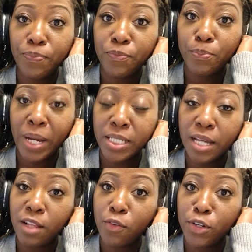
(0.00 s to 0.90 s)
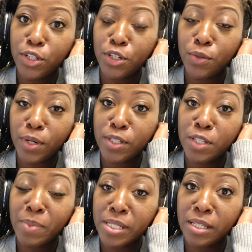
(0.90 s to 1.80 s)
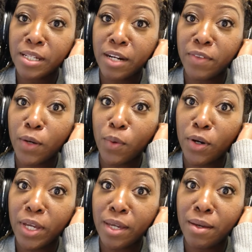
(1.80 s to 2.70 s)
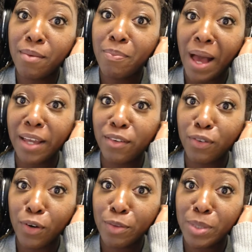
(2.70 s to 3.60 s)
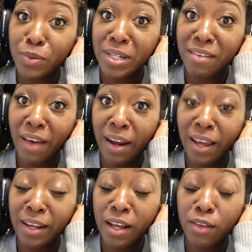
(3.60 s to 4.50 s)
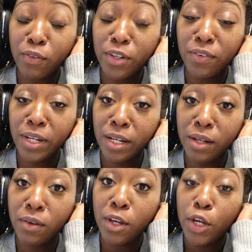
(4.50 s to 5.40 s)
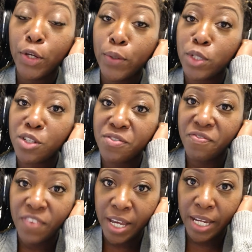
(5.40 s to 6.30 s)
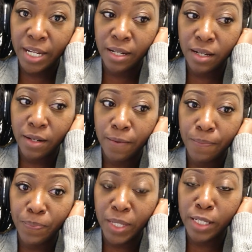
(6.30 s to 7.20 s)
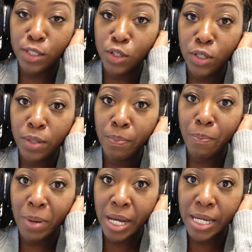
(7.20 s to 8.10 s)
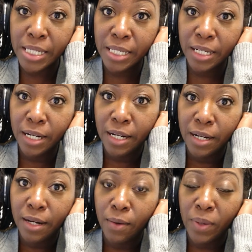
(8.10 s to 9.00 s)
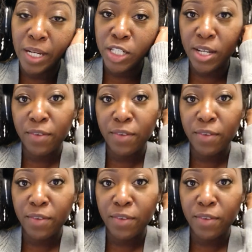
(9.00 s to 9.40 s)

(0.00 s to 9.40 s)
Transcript: back to California to do work. So he's basically kind of like working back and forth between Nevada and California right now, which is fine. It's good, but we just have to